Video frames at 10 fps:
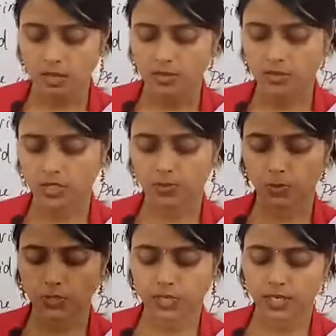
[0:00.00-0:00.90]
The
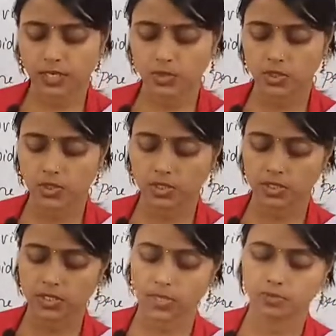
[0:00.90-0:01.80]
sports car you saw
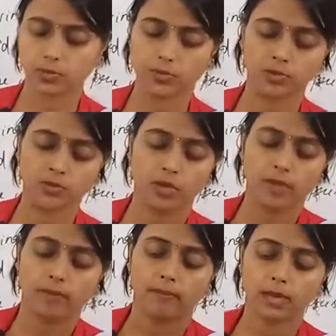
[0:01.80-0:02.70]
this afternoon
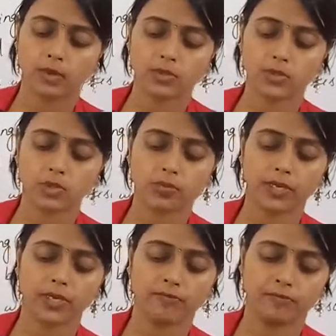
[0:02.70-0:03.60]
belongs to
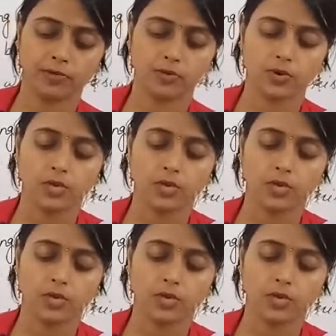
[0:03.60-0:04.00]
my nephew.